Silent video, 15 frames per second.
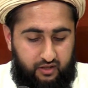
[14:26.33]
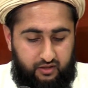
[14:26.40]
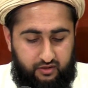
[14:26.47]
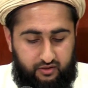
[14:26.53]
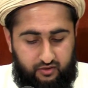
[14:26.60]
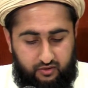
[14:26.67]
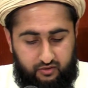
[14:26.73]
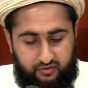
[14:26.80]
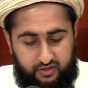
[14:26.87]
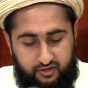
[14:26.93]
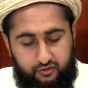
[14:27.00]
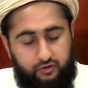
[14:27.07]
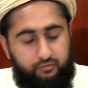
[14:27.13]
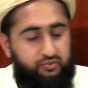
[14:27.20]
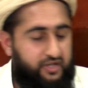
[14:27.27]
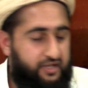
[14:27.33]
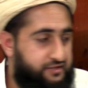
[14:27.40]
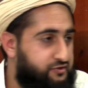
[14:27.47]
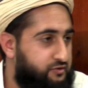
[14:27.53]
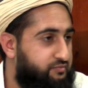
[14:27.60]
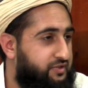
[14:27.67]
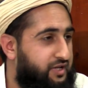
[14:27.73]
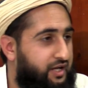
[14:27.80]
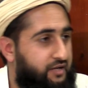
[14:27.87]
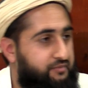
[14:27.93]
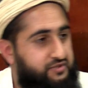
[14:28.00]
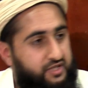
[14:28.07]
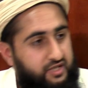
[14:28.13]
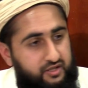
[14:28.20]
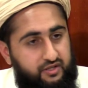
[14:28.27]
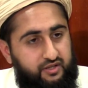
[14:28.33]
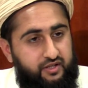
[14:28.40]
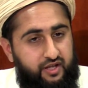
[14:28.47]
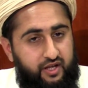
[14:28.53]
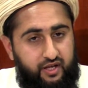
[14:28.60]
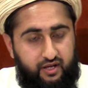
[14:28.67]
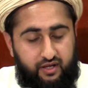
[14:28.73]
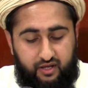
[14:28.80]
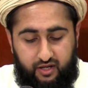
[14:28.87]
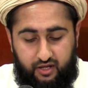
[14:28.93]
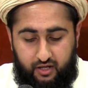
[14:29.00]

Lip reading: You know, they do pray sometimes here and there,